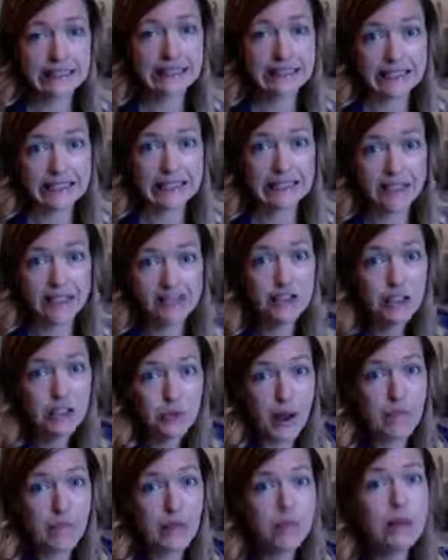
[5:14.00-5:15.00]
lifts you
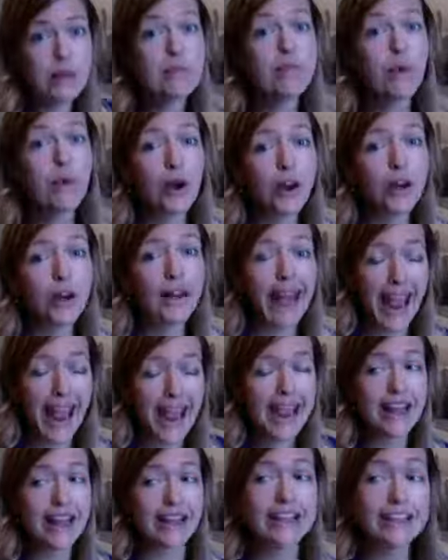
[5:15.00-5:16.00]
up a bit more?
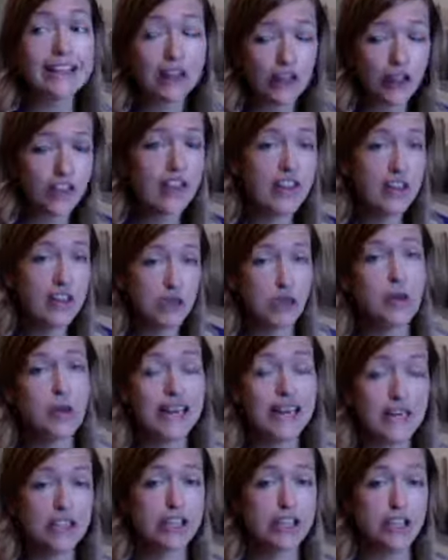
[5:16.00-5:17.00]
Hey, these are the things we
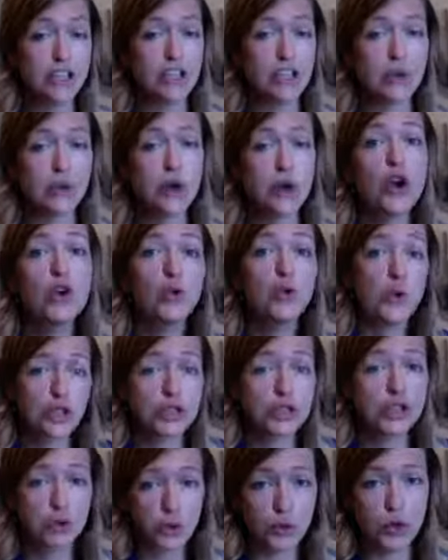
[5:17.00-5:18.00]
need to do. Which
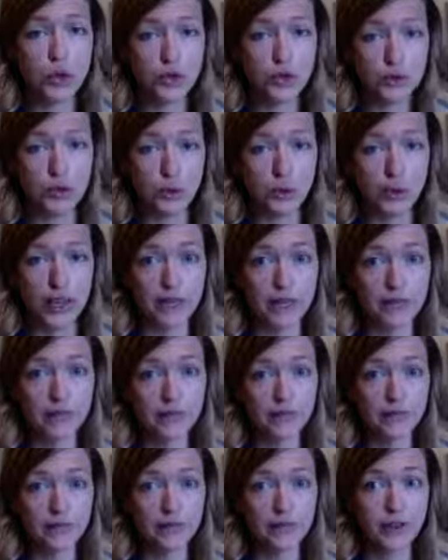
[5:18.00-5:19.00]
2 are you doing?
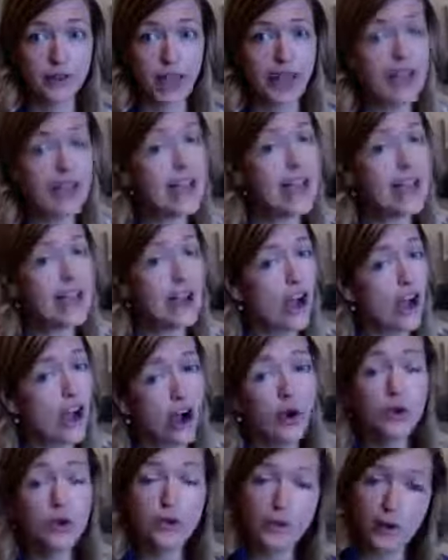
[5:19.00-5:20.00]
Okay.
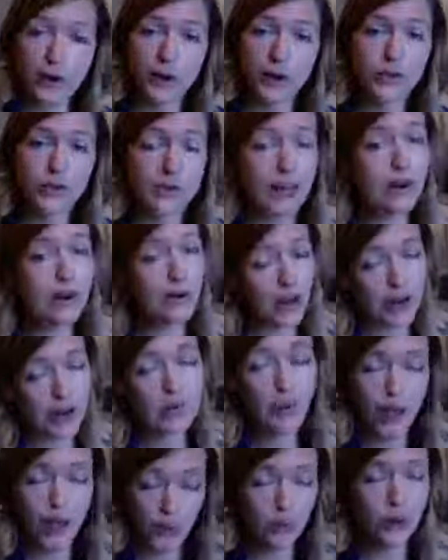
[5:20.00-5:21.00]
Oh, you want to do that?
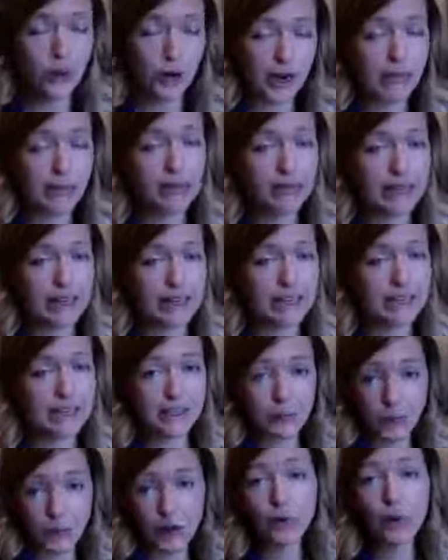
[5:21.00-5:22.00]
Well, we're coming back to this.
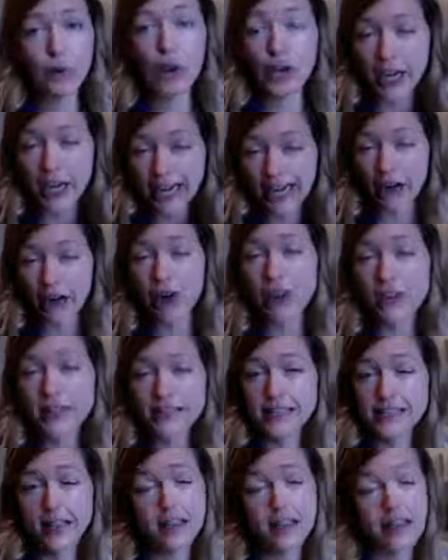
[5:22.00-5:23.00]
We're going to get all these
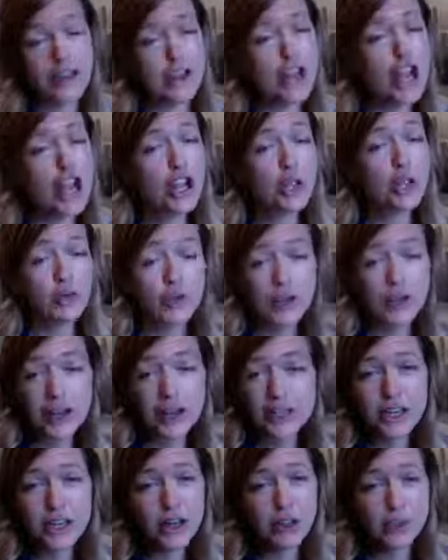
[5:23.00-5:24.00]
done. And when your kids
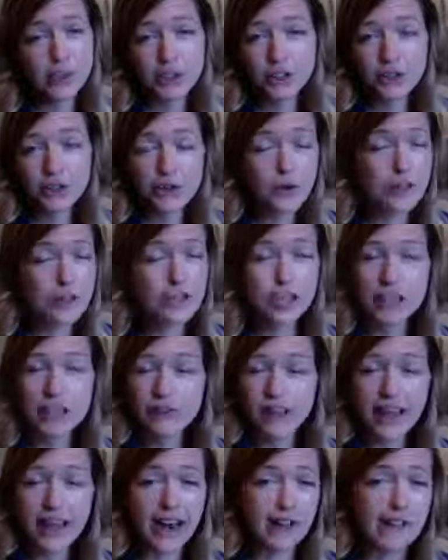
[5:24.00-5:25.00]
get older, you can just
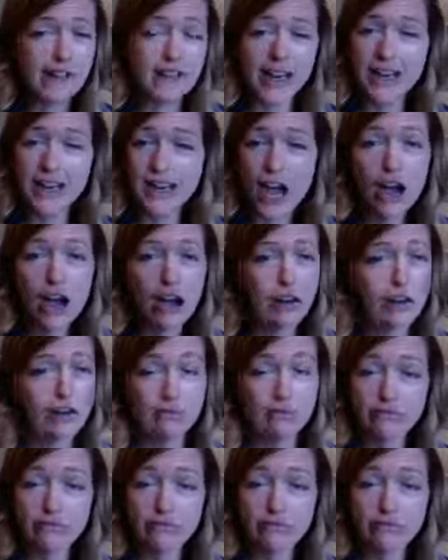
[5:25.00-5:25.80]
flat out say no,